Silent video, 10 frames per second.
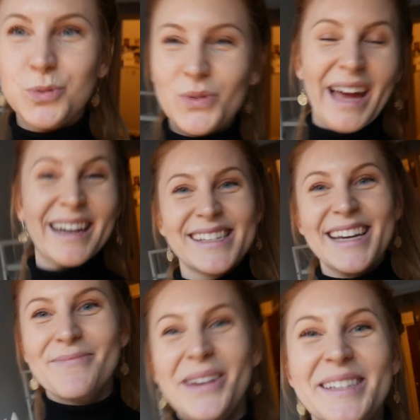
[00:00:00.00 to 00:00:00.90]
That is
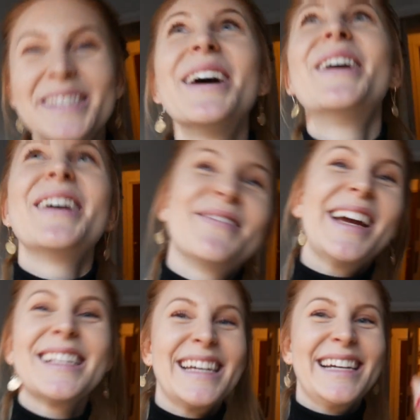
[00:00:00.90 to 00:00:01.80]
gonna be so
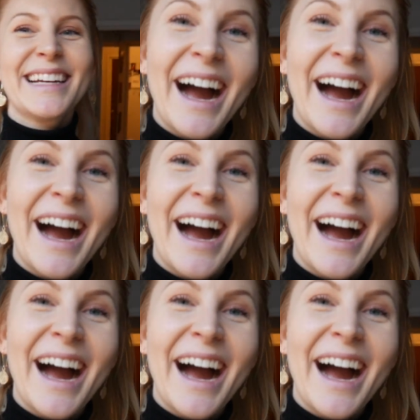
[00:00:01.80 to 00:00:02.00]
amazing.